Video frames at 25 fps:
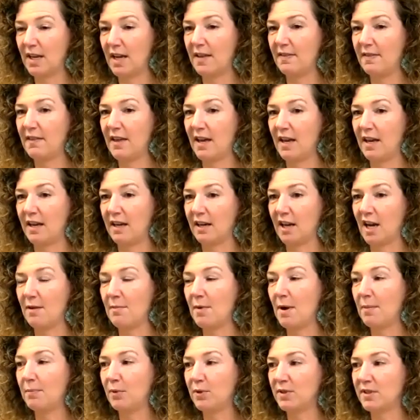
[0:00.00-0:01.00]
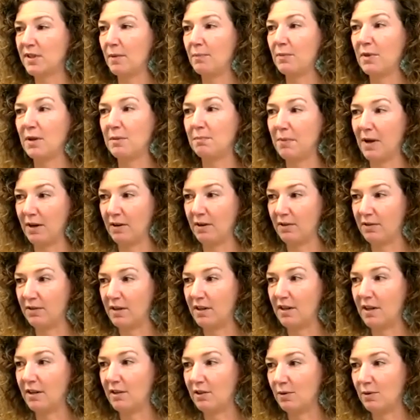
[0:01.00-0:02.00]
and then come up with something better
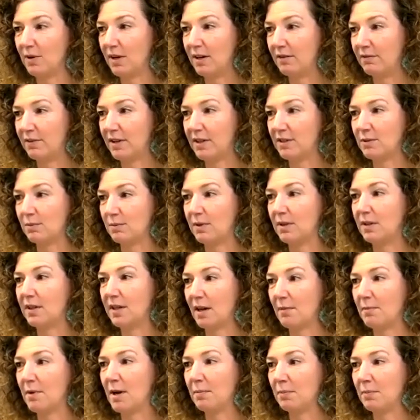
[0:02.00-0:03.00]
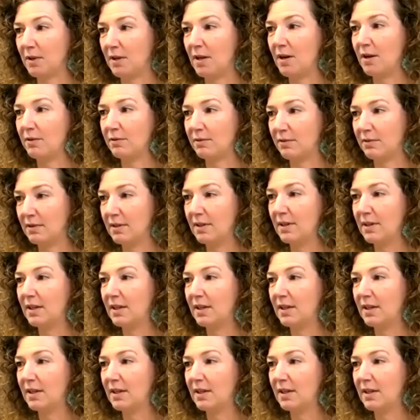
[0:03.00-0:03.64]
than either one of us would come up alone.